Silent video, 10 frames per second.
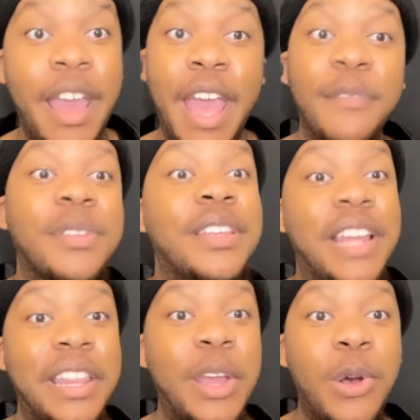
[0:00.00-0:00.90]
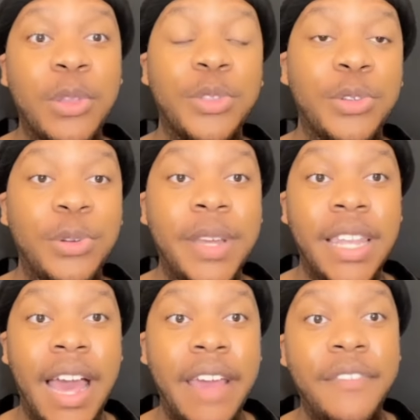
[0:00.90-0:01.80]
everything that they're going through
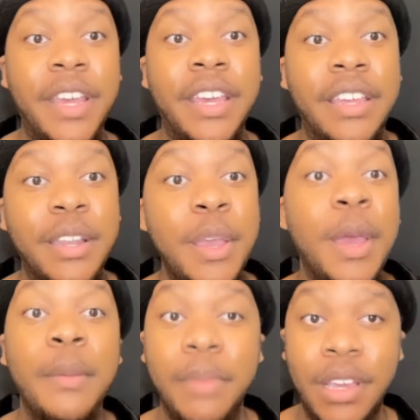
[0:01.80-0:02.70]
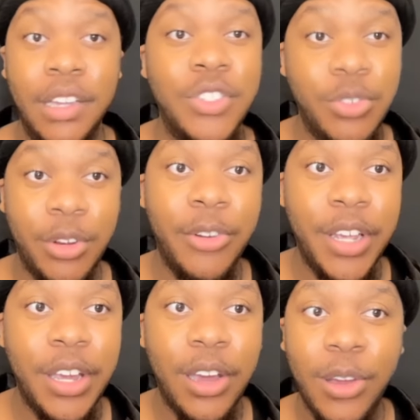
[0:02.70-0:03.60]
in life, and because you're a
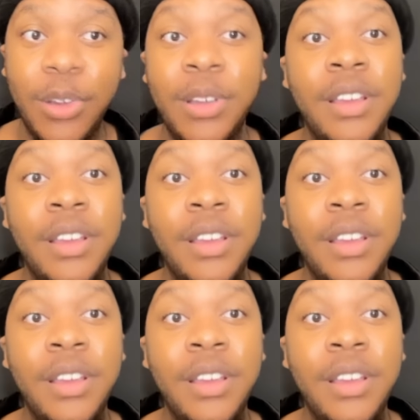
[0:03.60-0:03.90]
gringo,